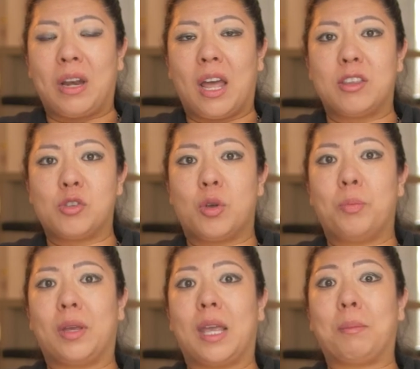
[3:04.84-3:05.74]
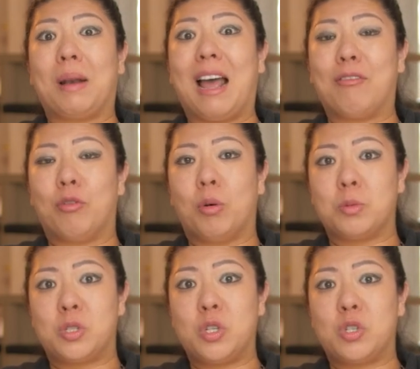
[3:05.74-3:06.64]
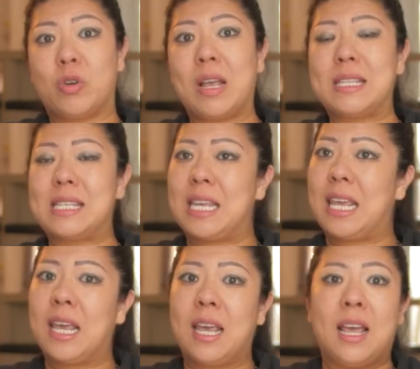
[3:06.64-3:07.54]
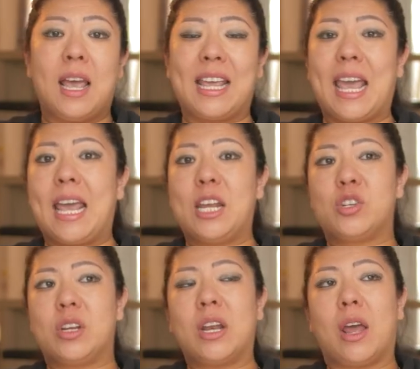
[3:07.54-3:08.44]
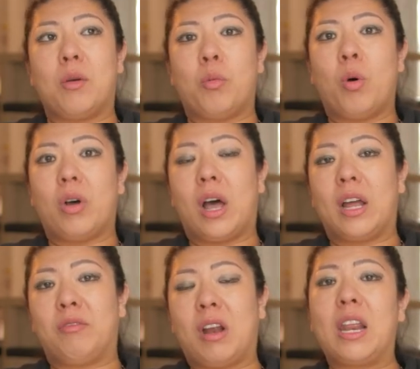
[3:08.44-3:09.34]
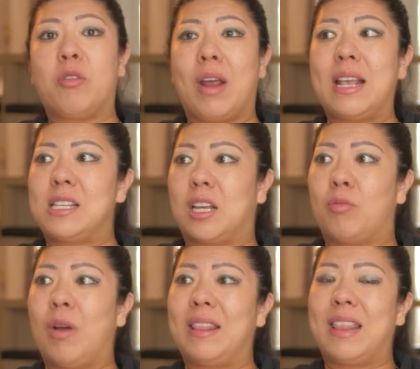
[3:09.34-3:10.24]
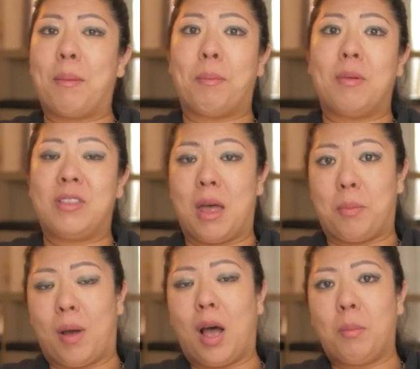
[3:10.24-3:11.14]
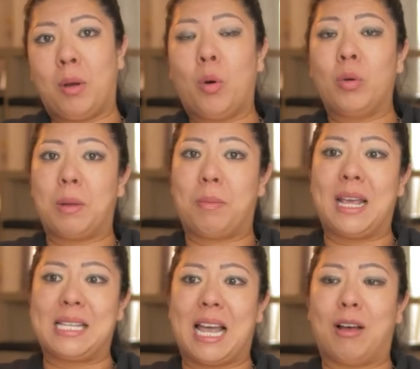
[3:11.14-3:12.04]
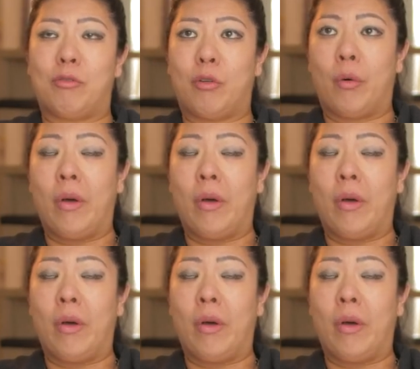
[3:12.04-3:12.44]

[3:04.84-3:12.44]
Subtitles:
and other sort of booking platforms to try and see, gauge what kind of nightly rates they can rent their apartment or their place out for.